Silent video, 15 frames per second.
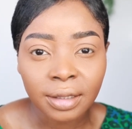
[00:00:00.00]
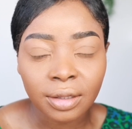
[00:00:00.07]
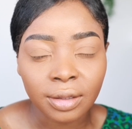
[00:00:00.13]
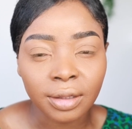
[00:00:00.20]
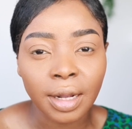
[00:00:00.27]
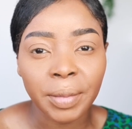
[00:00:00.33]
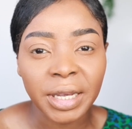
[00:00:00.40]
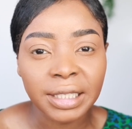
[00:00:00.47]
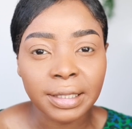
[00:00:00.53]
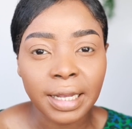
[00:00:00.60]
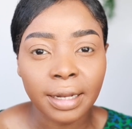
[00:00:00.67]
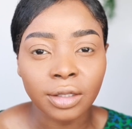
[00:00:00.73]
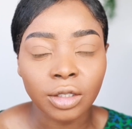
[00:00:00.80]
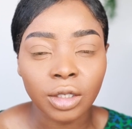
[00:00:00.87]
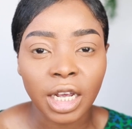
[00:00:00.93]
Does that make
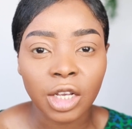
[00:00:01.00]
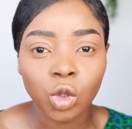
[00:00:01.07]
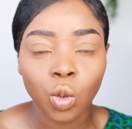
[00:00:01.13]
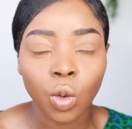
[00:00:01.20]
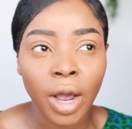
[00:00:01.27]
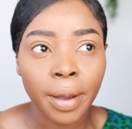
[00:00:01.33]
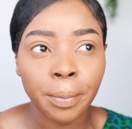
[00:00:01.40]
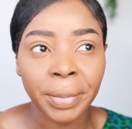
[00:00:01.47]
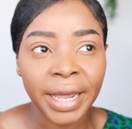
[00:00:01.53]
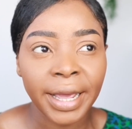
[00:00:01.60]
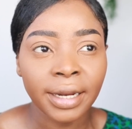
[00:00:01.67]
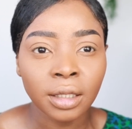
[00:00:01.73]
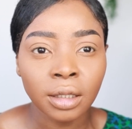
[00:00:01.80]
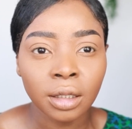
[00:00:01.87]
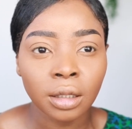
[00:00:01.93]
sense? So that's why I
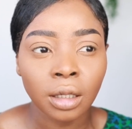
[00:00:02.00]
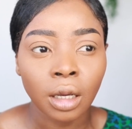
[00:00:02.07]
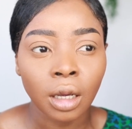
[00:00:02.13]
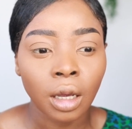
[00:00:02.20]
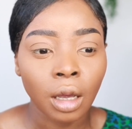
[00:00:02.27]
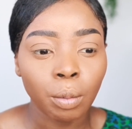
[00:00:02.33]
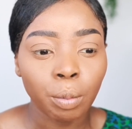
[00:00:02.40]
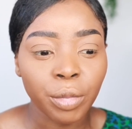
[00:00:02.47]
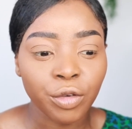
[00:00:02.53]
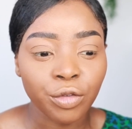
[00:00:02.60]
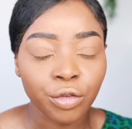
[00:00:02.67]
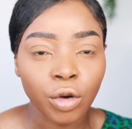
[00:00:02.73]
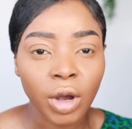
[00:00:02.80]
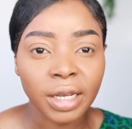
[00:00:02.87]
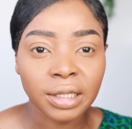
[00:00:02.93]
blend
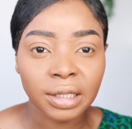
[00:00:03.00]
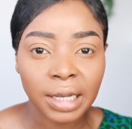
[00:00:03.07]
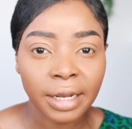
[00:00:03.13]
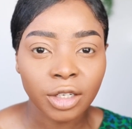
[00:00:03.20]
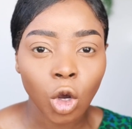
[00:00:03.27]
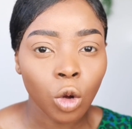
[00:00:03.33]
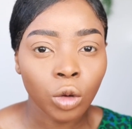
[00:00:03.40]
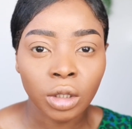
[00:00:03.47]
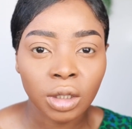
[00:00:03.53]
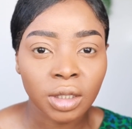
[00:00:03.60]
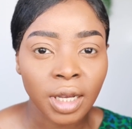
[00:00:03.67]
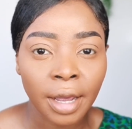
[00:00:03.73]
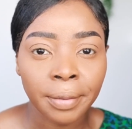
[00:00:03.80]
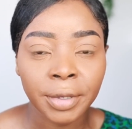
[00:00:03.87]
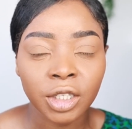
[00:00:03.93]
before I set all the
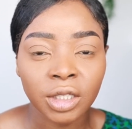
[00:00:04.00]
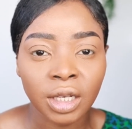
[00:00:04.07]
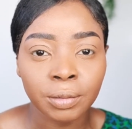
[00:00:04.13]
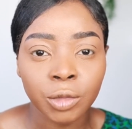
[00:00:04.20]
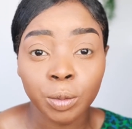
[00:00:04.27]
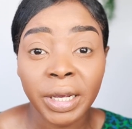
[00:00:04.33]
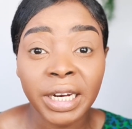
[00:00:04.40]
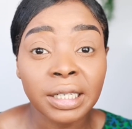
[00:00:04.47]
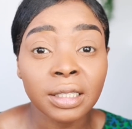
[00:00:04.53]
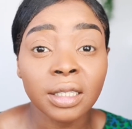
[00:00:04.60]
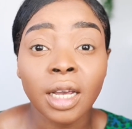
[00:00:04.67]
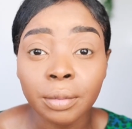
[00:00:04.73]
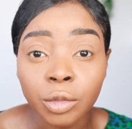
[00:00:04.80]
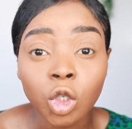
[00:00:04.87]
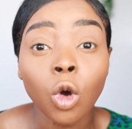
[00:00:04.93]
time, because I'm spending
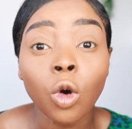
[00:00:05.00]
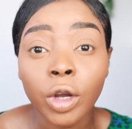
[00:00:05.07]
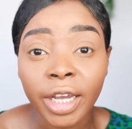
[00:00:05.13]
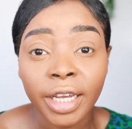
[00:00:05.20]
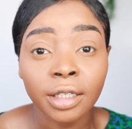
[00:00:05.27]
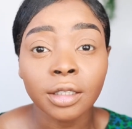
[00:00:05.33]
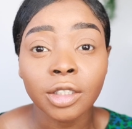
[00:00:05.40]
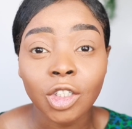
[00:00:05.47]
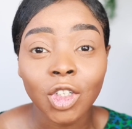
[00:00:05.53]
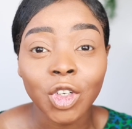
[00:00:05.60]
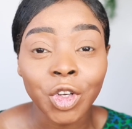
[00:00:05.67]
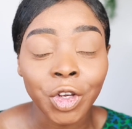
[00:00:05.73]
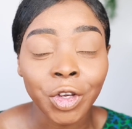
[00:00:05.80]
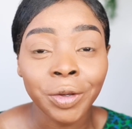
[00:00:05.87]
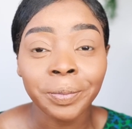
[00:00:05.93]
time talking to
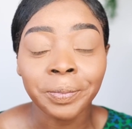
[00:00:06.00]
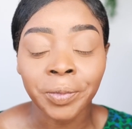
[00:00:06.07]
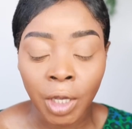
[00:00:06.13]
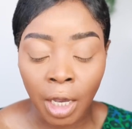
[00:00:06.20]
you.